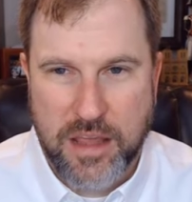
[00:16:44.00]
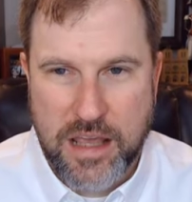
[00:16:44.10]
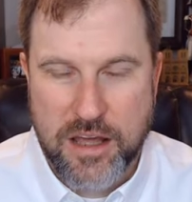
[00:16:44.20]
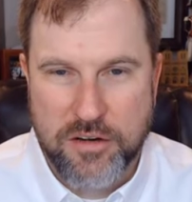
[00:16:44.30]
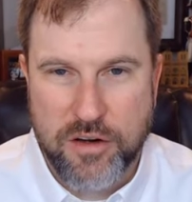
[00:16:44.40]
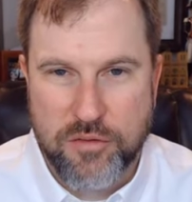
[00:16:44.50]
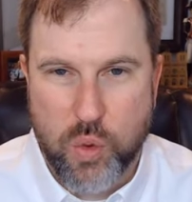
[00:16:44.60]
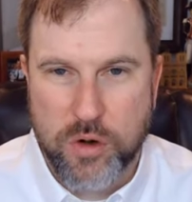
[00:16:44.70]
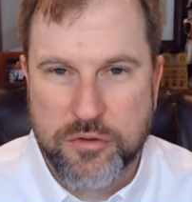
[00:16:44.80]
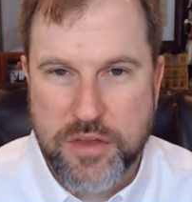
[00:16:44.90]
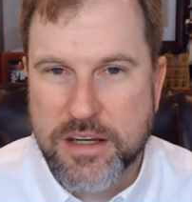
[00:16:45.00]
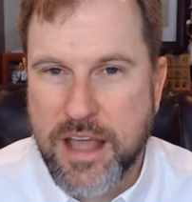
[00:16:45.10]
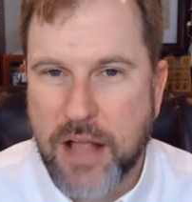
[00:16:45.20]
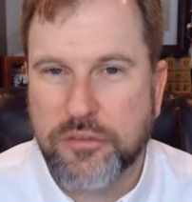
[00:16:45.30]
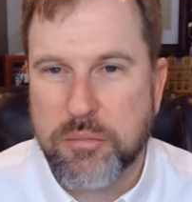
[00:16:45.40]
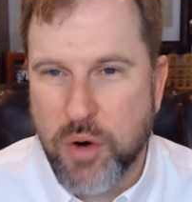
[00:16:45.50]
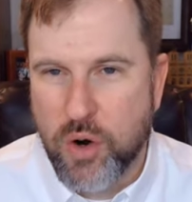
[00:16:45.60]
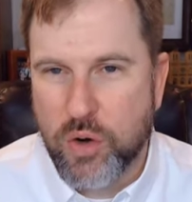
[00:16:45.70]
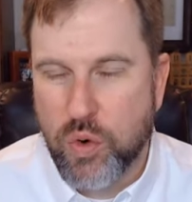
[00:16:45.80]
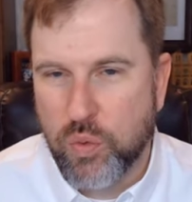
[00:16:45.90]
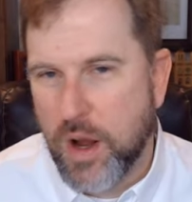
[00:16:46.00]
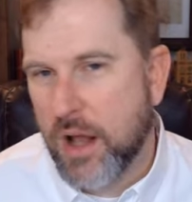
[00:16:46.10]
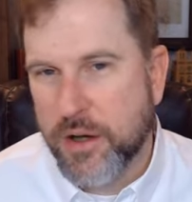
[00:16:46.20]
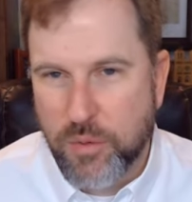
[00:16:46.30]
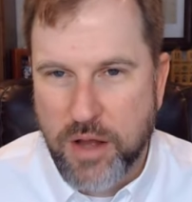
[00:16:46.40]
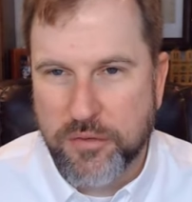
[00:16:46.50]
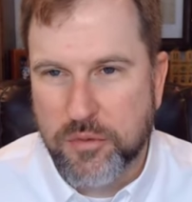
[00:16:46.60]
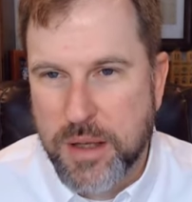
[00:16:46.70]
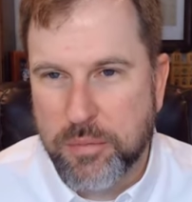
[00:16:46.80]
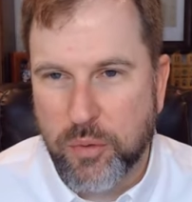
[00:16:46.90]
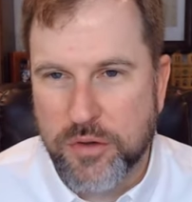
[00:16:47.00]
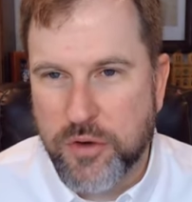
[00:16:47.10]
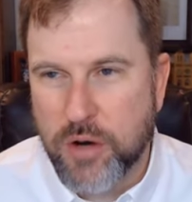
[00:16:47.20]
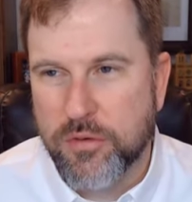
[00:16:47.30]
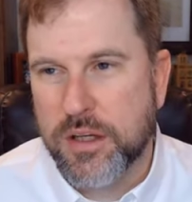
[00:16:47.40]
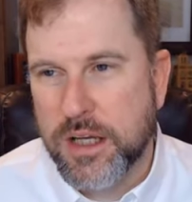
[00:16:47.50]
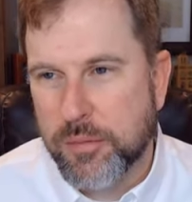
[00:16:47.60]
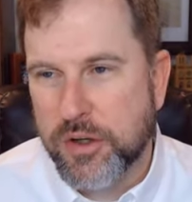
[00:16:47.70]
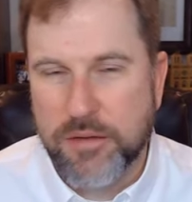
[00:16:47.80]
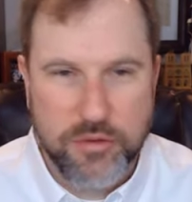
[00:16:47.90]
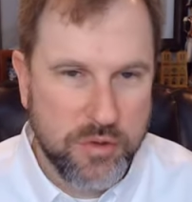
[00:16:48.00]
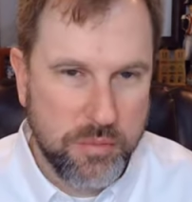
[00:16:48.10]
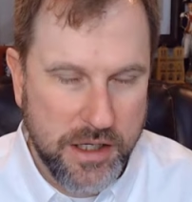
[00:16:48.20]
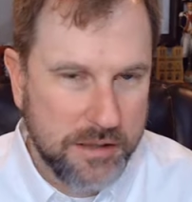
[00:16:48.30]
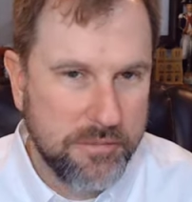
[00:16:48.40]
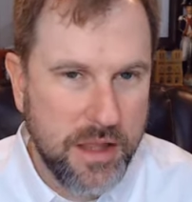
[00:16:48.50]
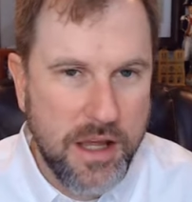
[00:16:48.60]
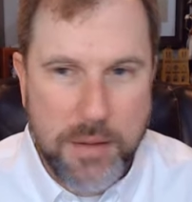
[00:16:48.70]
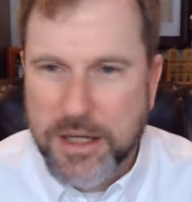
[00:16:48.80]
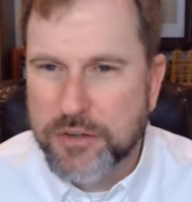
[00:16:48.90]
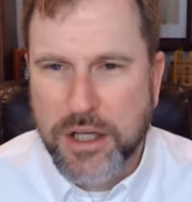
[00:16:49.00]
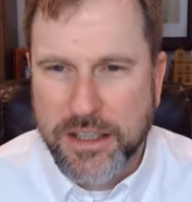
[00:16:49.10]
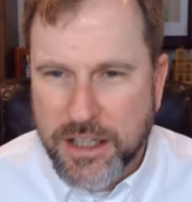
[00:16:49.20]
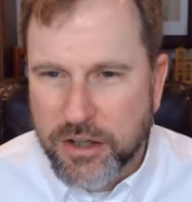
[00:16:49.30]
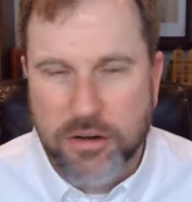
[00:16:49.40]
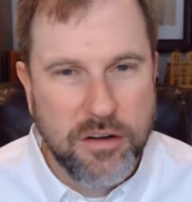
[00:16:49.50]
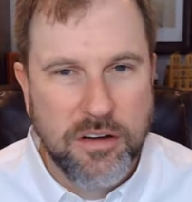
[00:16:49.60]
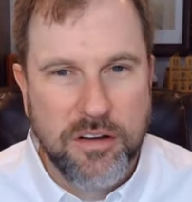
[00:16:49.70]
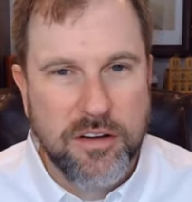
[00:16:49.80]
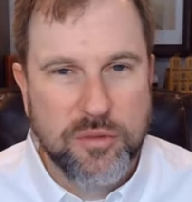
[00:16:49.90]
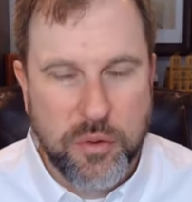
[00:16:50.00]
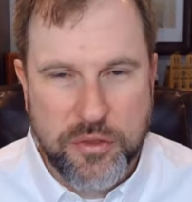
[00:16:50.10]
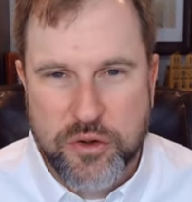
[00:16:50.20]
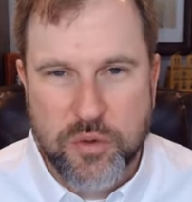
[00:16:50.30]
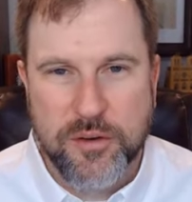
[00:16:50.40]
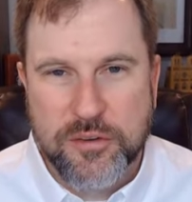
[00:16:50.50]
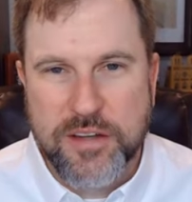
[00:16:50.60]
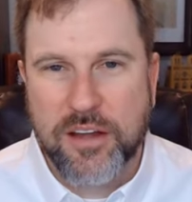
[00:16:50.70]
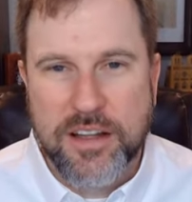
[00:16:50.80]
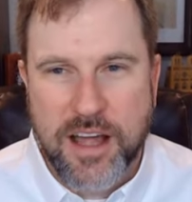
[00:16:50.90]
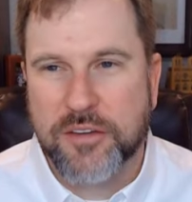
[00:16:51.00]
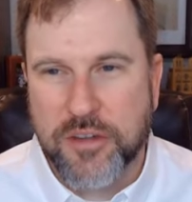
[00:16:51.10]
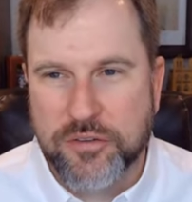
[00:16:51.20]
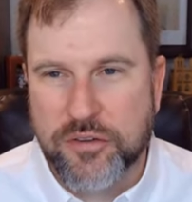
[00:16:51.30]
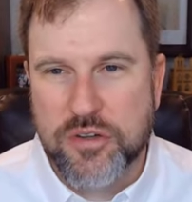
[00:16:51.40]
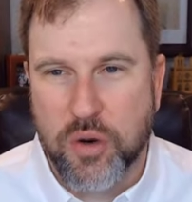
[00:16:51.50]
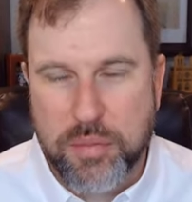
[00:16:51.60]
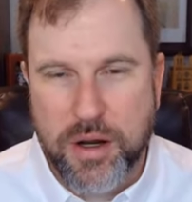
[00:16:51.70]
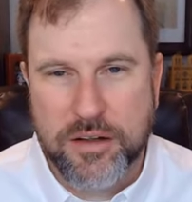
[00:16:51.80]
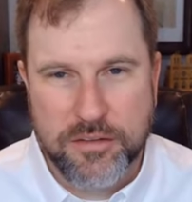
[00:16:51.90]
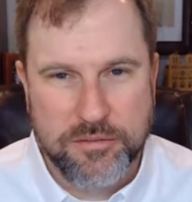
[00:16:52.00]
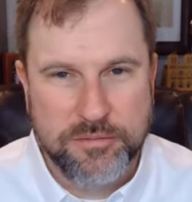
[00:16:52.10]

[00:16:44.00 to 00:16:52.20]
And, of course, then Katzenberg will rally around these people when it's over and get them to give us some money. I mean, it's clear. It's what they're doing. They're selling access to Joe Biden.